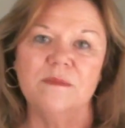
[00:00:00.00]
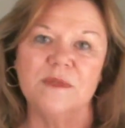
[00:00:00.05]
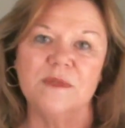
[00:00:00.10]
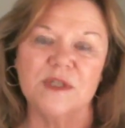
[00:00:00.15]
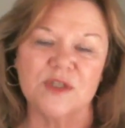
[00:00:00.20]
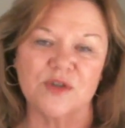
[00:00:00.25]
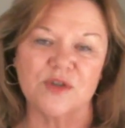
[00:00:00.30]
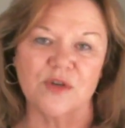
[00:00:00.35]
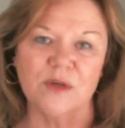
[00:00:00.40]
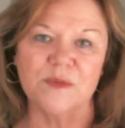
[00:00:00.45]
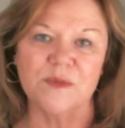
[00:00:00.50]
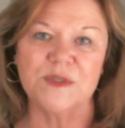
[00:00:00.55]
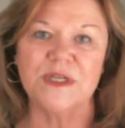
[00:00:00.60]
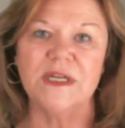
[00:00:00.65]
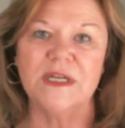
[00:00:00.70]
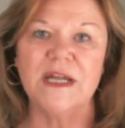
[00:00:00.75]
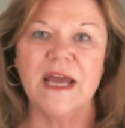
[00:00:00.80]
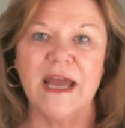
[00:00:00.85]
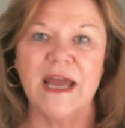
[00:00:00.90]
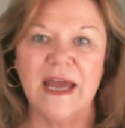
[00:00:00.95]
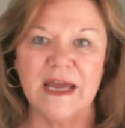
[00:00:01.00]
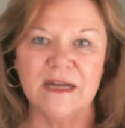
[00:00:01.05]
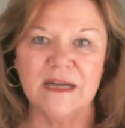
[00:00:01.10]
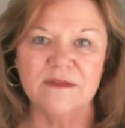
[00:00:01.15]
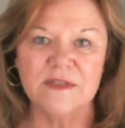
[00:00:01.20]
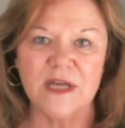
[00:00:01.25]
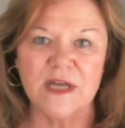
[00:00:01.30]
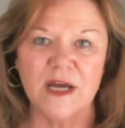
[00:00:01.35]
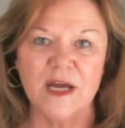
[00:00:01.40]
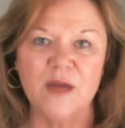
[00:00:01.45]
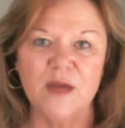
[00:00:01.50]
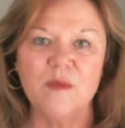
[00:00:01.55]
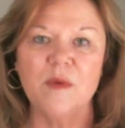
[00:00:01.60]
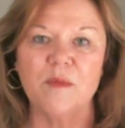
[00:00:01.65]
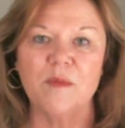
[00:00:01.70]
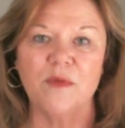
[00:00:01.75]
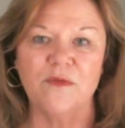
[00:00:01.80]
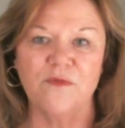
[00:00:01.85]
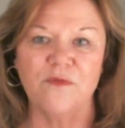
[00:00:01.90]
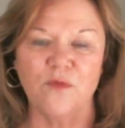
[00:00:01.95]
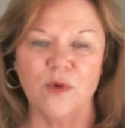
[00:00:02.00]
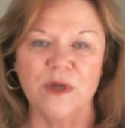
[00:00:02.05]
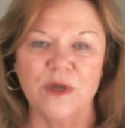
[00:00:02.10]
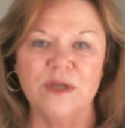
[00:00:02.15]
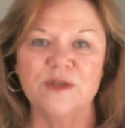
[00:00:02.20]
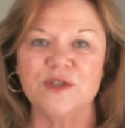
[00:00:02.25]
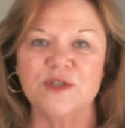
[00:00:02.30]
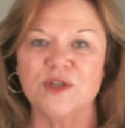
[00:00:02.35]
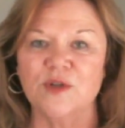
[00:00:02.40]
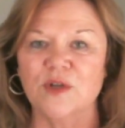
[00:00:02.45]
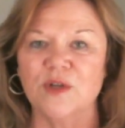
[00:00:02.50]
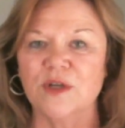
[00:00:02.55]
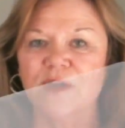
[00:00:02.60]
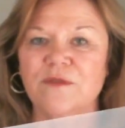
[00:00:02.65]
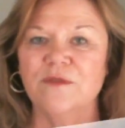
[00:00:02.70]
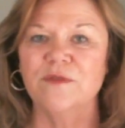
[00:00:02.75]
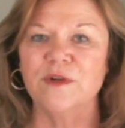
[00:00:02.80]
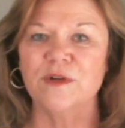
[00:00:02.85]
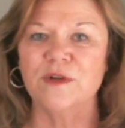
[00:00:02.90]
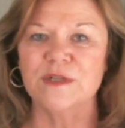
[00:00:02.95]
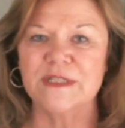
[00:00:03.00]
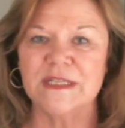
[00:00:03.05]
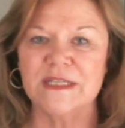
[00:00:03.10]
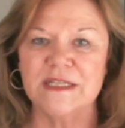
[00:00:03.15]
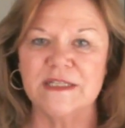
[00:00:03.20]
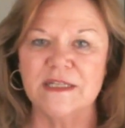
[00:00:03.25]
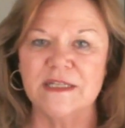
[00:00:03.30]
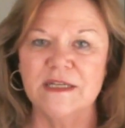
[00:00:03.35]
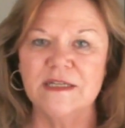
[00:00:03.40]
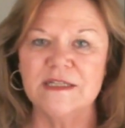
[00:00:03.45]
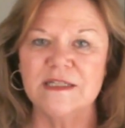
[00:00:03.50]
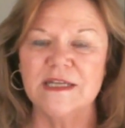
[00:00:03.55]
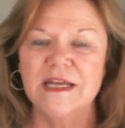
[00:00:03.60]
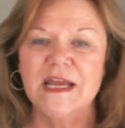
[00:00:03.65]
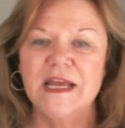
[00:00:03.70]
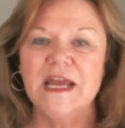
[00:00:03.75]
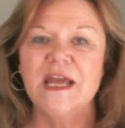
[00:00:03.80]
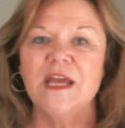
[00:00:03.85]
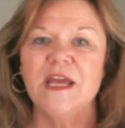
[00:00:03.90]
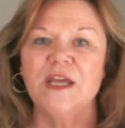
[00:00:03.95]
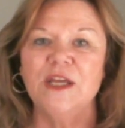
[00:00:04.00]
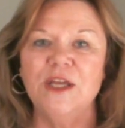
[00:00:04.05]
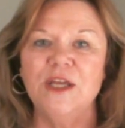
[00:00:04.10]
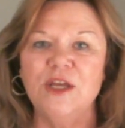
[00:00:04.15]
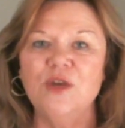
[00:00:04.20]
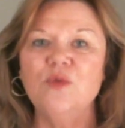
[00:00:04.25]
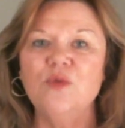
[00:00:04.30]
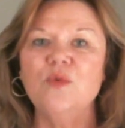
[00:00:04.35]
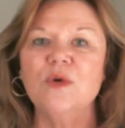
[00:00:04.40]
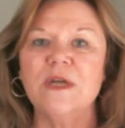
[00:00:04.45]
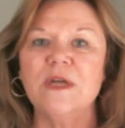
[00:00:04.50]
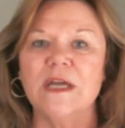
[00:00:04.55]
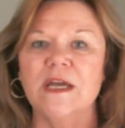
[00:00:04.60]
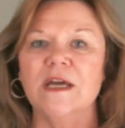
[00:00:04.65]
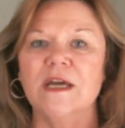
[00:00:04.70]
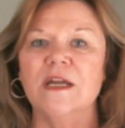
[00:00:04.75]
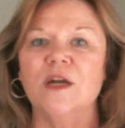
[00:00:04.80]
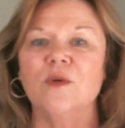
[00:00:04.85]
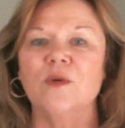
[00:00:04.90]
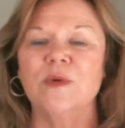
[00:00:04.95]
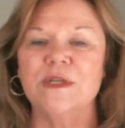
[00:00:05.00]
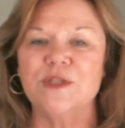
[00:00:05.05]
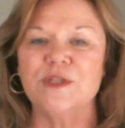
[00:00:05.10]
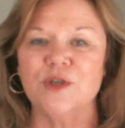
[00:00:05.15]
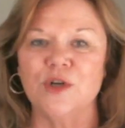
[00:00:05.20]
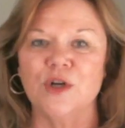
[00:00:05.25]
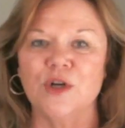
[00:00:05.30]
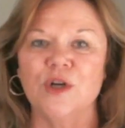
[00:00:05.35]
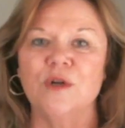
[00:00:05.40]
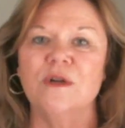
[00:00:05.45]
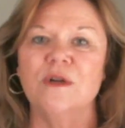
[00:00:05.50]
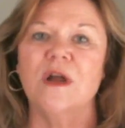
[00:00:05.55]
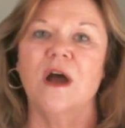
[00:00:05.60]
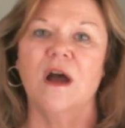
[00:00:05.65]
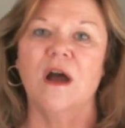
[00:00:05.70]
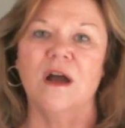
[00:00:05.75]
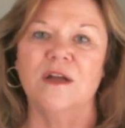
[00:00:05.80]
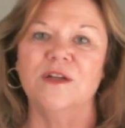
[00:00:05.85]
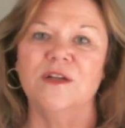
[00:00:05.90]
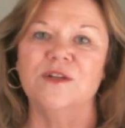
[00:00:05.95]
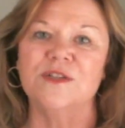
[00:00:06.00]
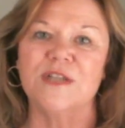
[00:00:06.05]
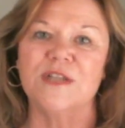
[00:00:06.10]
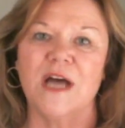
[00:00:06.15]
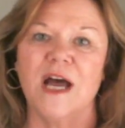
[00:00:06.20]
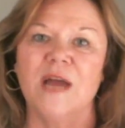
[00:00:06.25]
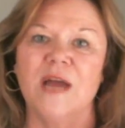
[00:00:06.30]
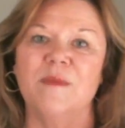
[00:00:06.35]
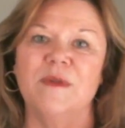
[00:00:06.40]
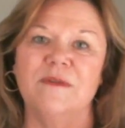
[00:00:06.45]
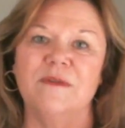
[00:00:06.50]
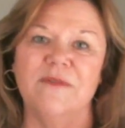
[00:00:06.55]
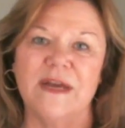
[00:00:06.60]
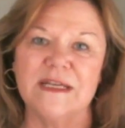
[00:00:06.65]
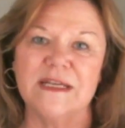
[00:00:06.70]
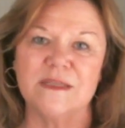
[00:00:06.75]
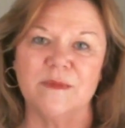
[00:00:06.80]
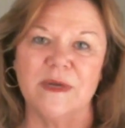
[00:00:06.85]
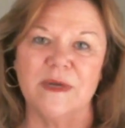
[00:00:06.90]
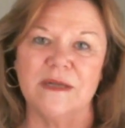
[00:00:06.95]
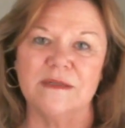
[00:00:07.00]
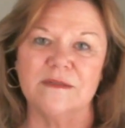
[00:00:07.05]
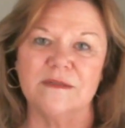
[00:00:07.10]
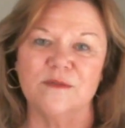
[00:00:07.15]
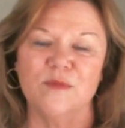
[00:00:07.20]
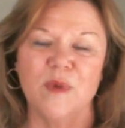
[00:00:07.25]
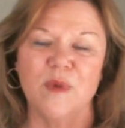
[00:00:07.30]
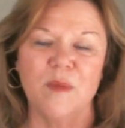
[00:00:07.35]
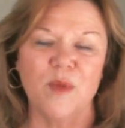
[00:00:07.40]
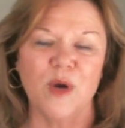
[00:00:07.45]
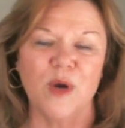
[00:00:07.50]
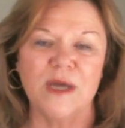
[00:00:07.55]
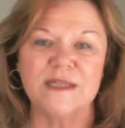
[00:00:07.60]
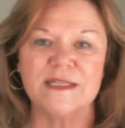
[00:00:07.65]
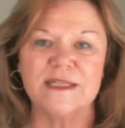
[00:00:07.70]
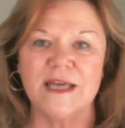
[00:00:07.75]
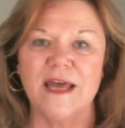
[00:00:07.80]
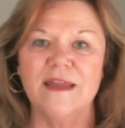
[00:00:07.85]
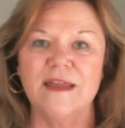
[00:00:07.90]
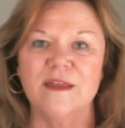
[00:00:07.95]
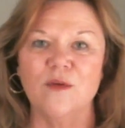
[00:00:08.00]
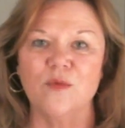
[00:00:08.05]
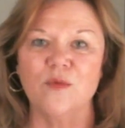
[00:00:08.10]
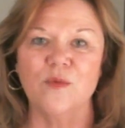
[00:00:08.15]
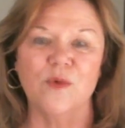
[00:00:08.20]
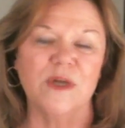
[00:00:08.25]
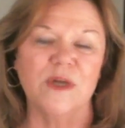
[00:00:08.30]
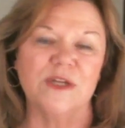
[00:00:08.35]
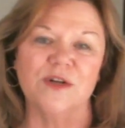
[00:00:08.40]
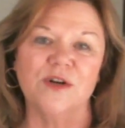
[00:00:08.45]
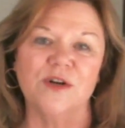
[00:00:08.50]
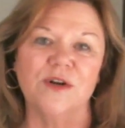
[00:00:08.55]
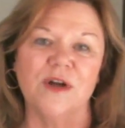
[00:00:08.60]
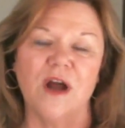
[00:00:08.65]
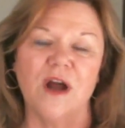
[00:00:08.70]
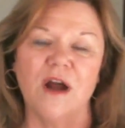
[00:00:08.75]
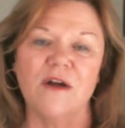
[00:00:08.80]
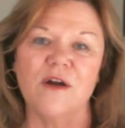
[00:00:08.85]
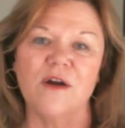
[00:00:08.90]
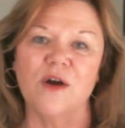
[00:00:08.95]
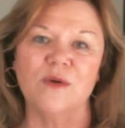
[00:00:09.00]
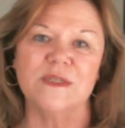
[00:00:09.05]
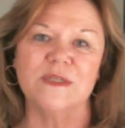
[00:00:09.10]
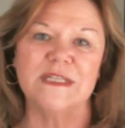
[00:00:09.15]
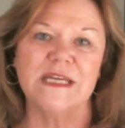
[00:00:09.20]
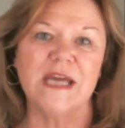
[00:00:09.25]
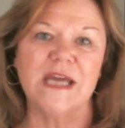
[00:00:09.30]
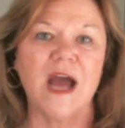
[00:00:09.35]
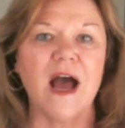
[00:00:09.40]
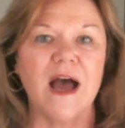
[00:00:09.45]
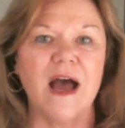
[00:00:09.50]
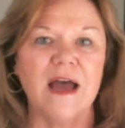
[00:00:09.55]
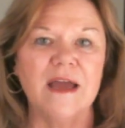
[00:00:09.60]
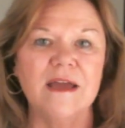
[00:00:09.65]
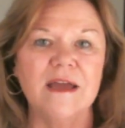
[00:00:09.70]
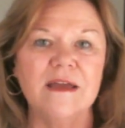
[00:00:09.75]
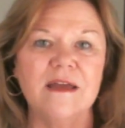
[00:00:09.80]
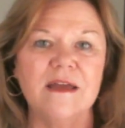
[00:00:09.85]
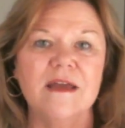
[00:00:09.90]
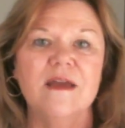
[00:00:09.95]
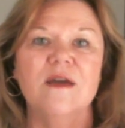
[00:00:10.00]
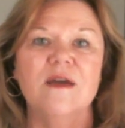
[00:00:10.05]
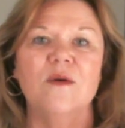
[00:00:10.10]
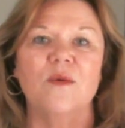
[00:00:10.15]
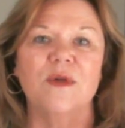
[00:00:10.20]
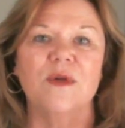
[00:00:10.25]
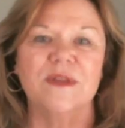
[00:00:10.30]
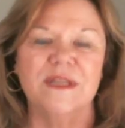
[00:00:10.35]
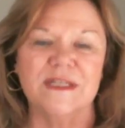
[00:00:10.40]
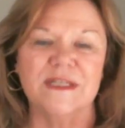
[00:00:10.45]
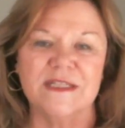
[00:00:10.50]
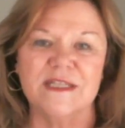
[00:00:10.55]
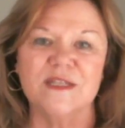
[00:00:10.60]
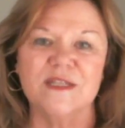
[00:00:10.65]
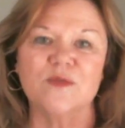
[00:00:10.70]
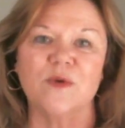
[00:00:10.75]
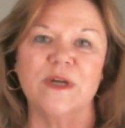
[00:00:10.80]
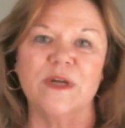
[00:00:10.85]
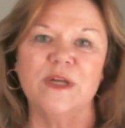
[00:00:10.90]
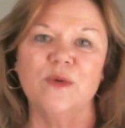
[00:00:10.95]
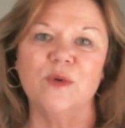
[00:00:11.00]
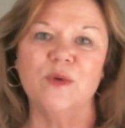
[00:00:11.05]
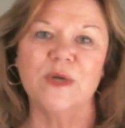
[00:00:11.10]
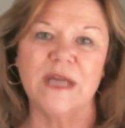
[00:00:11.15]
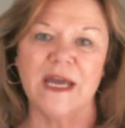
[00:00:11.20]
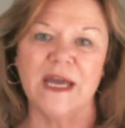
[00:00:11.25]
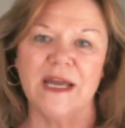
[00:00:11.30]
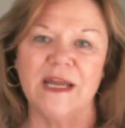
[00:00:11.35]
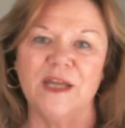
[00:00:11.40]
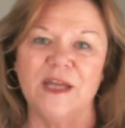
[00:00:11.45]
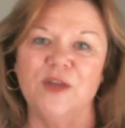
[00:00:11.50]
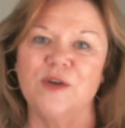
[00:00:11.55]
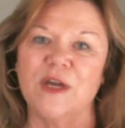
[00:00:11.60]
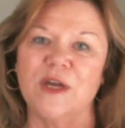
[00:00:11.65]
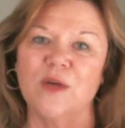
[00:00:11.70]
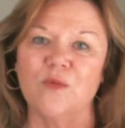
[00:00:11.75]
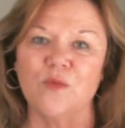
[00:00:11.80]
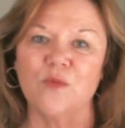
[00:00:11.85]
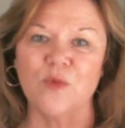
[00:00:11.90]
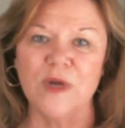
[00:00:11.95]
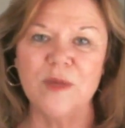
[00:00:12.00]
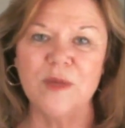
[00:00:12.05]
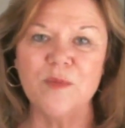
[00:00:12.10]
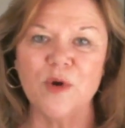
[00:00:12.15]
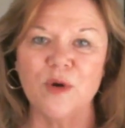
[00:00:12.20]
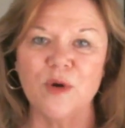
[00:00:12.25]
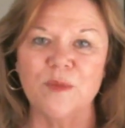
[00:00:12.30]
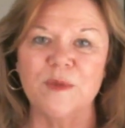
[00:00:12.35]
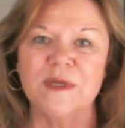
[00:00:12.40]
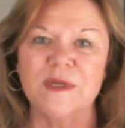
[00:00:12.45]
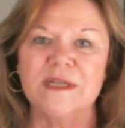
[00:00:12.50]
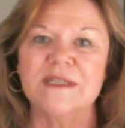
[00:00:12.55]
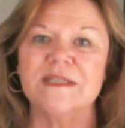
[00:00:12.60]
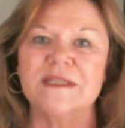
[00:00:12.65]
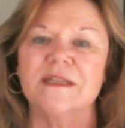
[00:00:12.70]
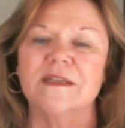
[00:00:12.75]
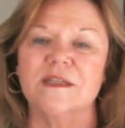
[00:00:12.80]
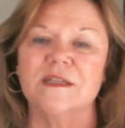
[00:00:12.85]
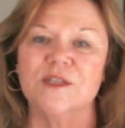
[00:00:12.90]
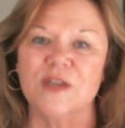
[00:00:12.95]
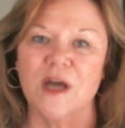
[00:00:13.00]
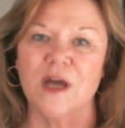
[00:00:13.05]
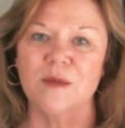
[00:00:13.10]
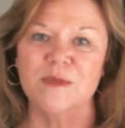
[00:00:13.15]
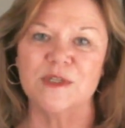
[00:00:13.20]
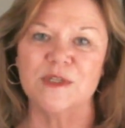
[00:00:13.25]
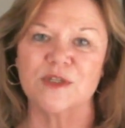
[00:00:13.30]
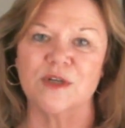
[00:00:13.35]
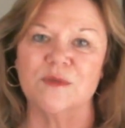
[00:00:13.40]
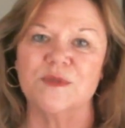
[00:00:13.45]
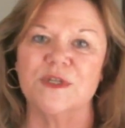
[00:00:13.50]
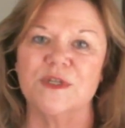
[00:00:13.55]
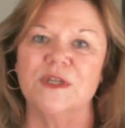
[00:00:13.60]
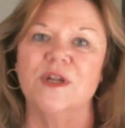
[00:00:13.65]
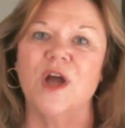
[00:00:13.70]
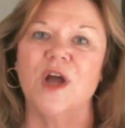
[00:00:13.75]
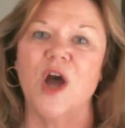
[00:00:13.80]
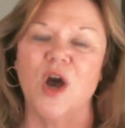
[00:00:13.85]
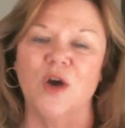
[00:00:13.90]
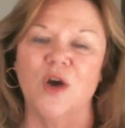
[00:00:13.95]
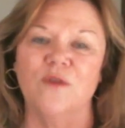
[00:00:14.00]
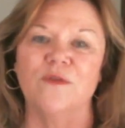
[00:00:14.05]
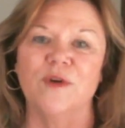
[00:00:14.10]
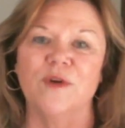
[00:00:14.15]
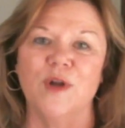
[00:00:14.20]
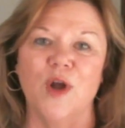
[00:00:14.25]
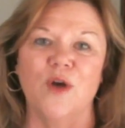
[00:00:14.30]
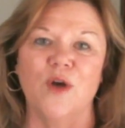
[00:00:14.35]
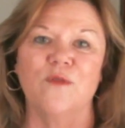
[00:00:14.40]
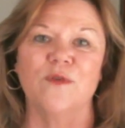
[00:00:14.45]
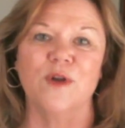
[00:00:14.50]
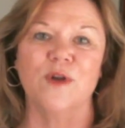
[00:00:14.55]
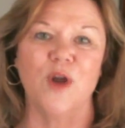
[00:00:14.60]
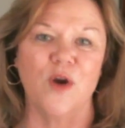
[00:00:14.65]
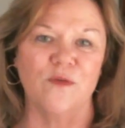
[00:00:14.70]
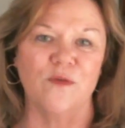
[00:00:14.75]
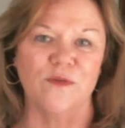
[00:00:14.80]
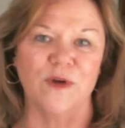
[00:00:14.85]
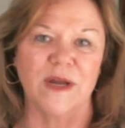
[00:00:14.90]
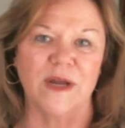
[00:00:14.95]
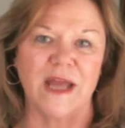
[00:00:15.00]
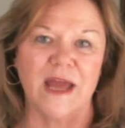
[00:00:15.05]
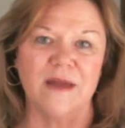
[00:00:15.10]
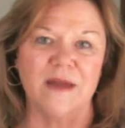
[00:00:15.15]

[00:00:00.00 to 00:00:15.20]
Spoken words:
description ahead of time before you start looking for your assistant, you will get a return on your time investment. Remember I said the return, ROTI? Well, this is where you will get it. You can repurpose the job description over and over and over again.